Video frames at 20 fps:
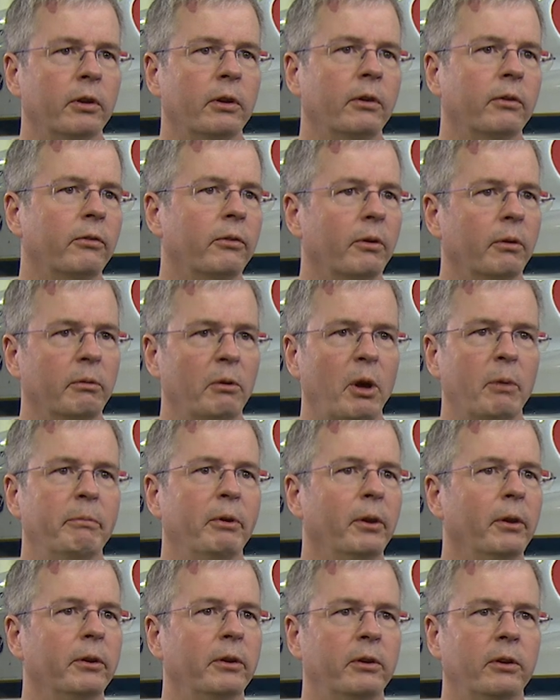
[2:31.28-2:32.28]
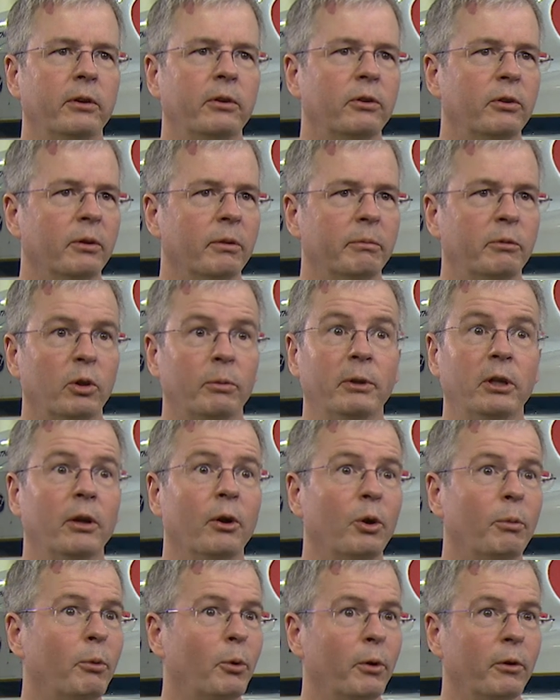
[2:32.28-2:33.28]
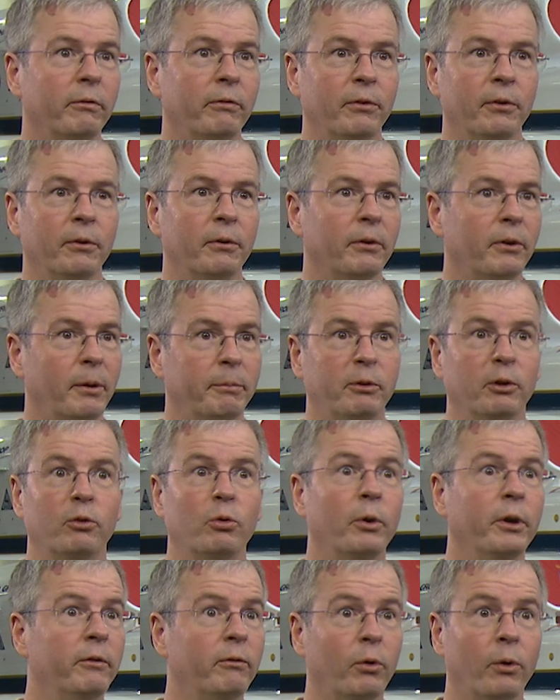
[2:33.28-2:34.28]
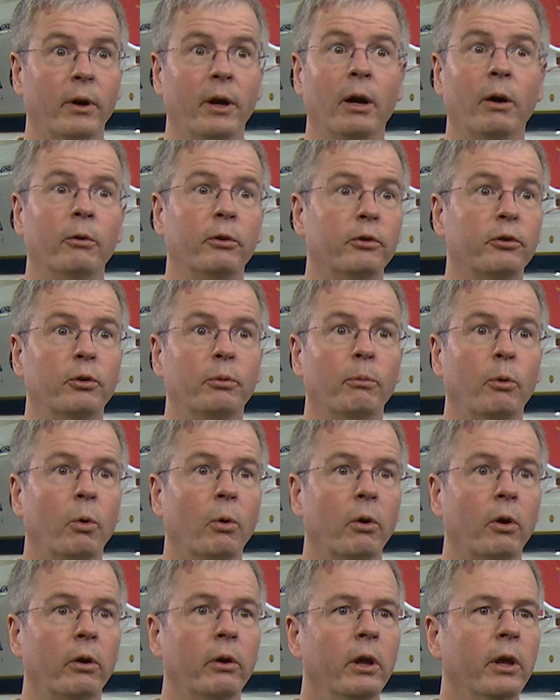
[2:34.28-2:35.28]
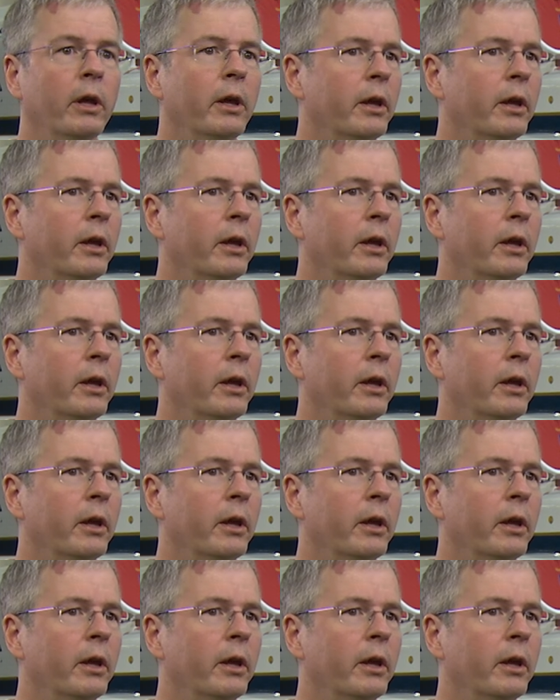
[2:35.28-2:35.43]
in its ability to, to be airborne for up to twenty-four hours or more.